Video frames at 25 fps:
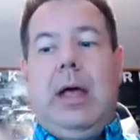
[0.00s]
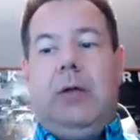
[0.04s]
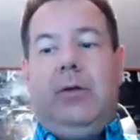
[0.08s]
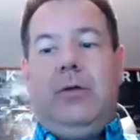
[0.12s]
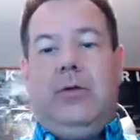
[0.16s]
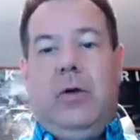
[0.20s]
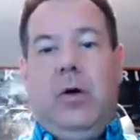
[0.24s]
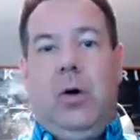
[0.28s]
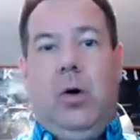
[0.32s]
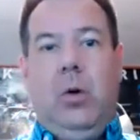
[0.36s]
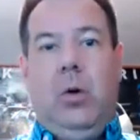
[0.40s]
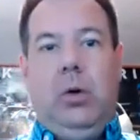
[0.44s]

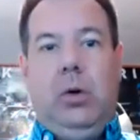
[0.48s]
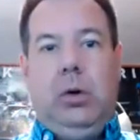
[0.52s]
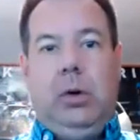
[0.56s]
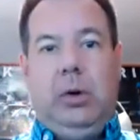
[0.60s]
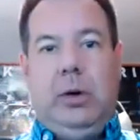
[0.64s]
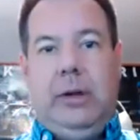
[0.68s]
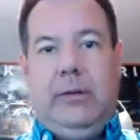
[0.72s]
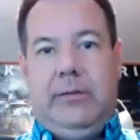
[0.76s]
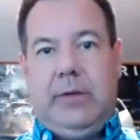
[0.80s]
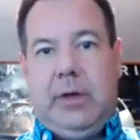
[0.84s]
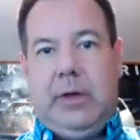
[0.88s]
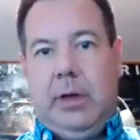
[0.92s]

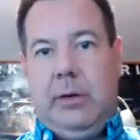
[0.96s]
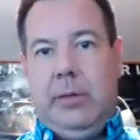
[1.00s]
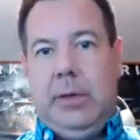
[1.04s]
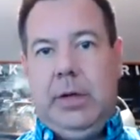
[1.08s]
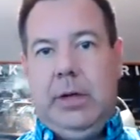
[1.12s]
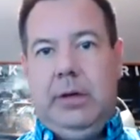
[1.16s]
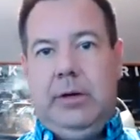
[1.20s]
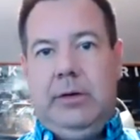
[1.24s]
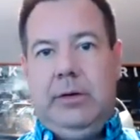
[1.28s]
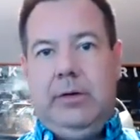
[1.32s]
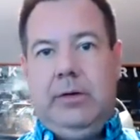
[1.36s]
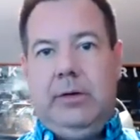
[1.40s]
total have come
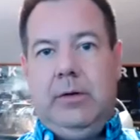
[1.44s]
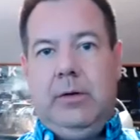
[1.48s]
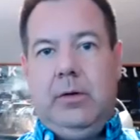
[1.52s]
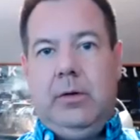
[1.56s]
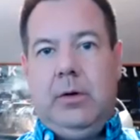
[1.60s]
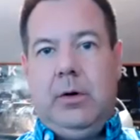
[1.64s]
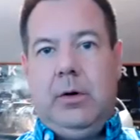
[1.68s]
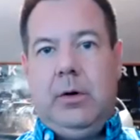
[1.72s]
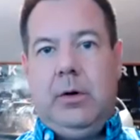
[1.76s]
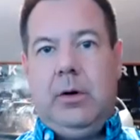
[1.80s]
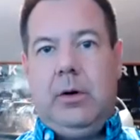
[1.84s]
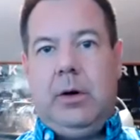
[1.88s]
into
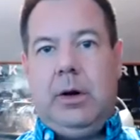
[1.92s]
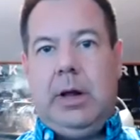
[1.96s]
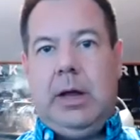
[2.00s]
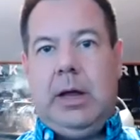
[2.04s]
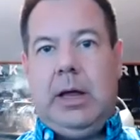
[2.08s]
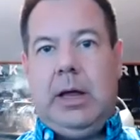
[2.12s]
your